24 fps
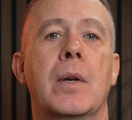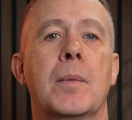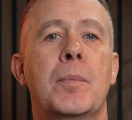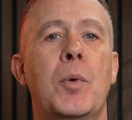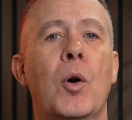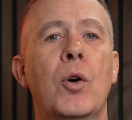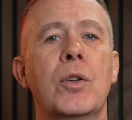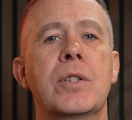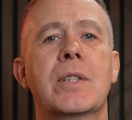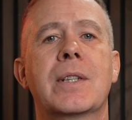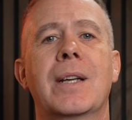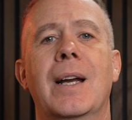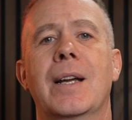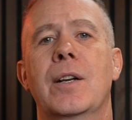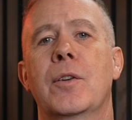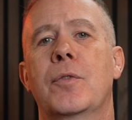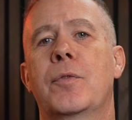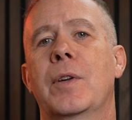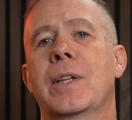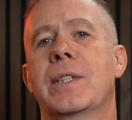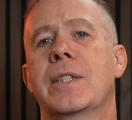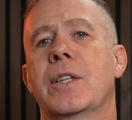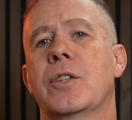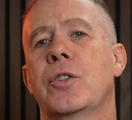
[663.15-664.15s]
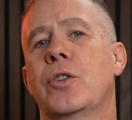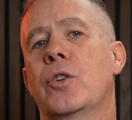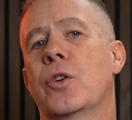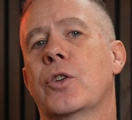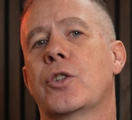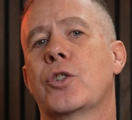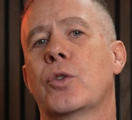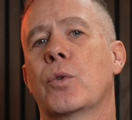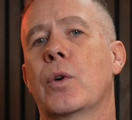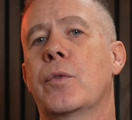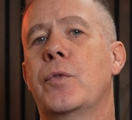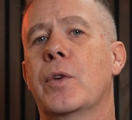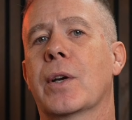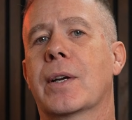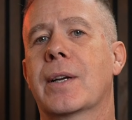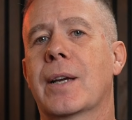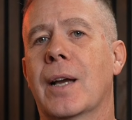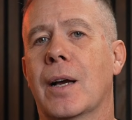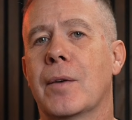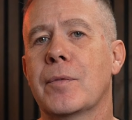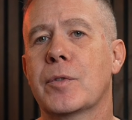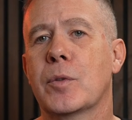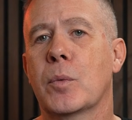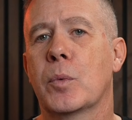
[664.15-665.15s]
Pods kind of fits in here too if you're
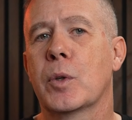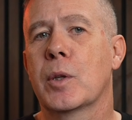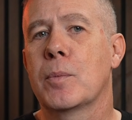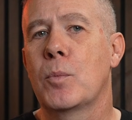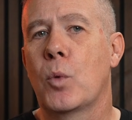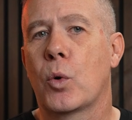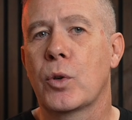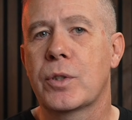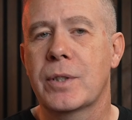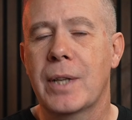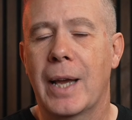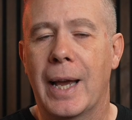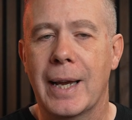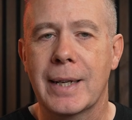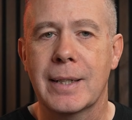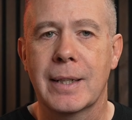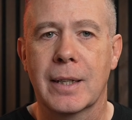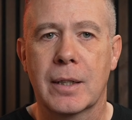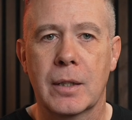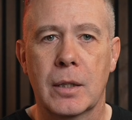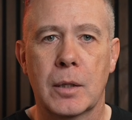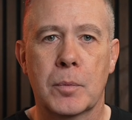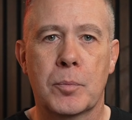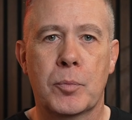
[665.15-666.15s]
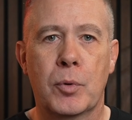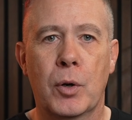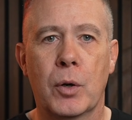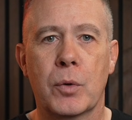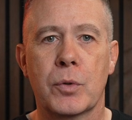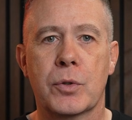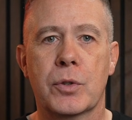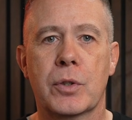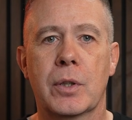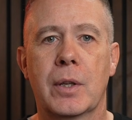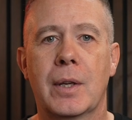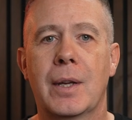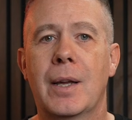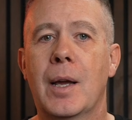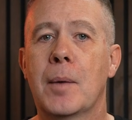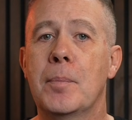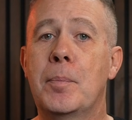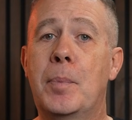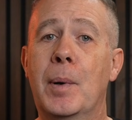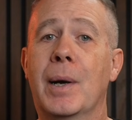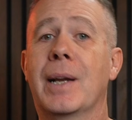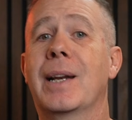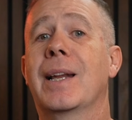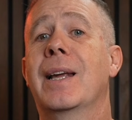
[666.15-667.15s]
comfortable with a more technical approach.
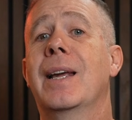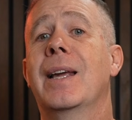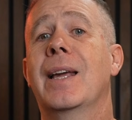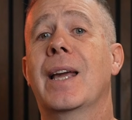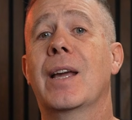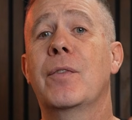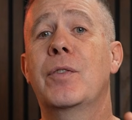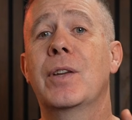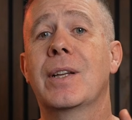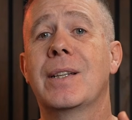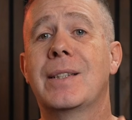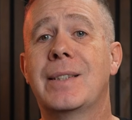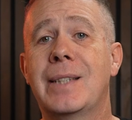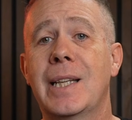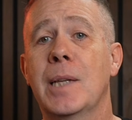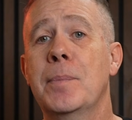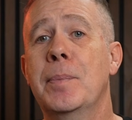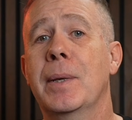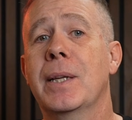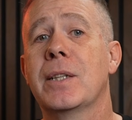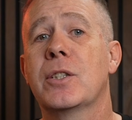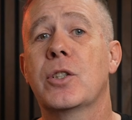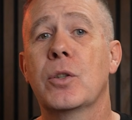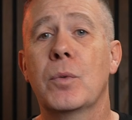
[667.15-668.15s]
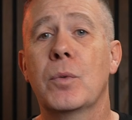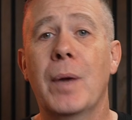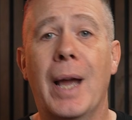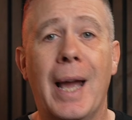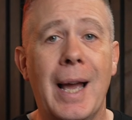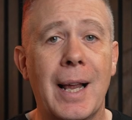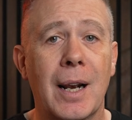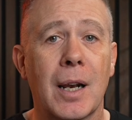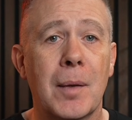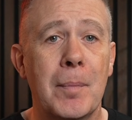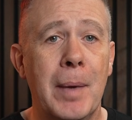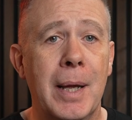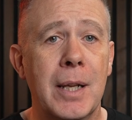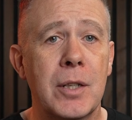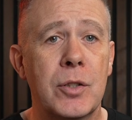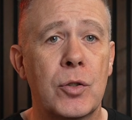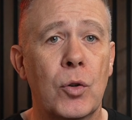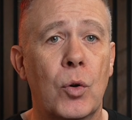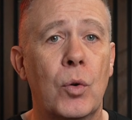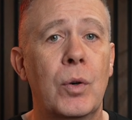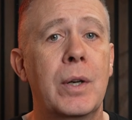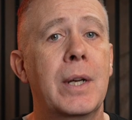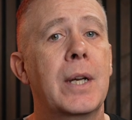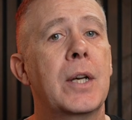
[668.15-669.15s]
But if you're deep into
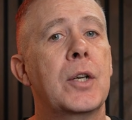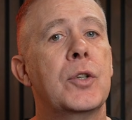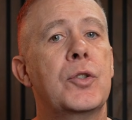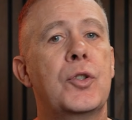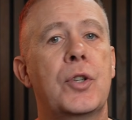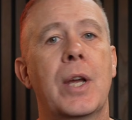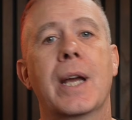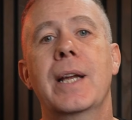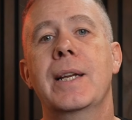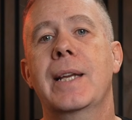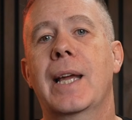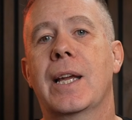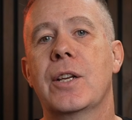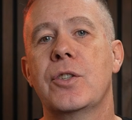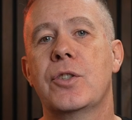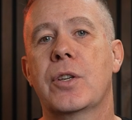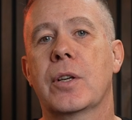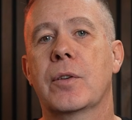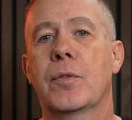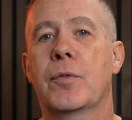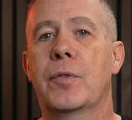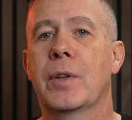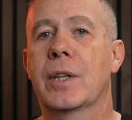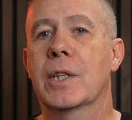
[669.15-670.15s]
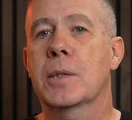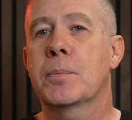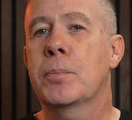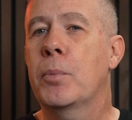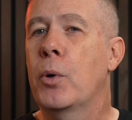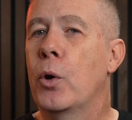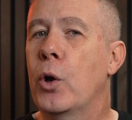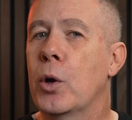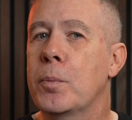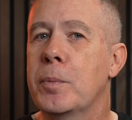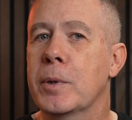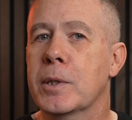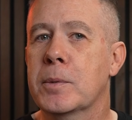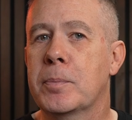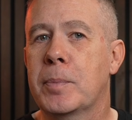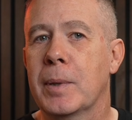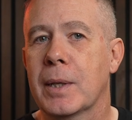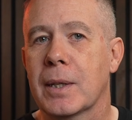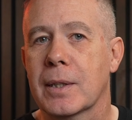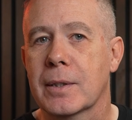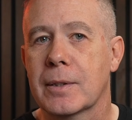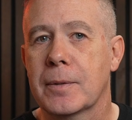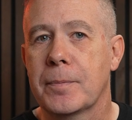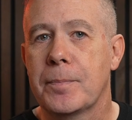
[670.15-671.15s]
Elementor, Jet Engine feels purpose
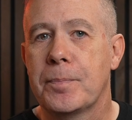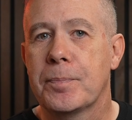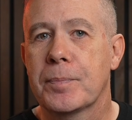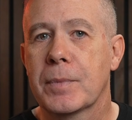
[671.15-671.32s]
built.